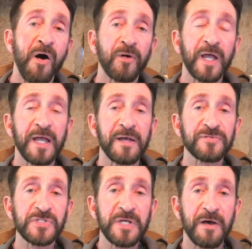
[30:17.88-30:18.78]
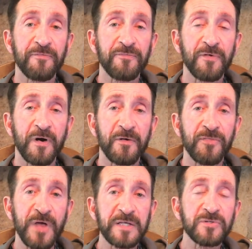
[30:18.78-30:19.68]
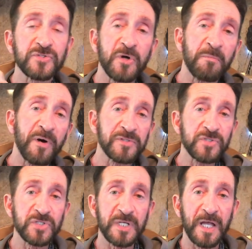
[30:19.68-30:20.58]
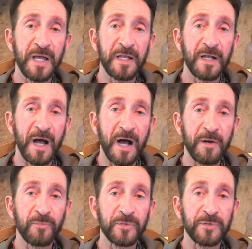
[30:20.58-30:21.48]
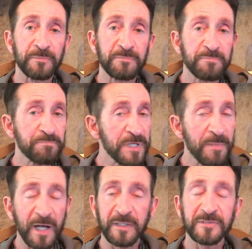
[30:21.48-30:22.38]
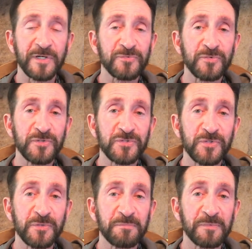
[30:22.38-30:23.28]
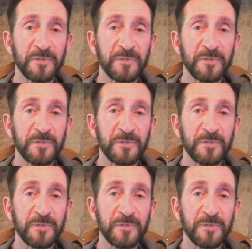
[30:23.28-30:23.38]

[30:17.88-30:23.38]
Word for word: Okay, FCF. Uh, thank you so much, and I will be back in touch with you soon.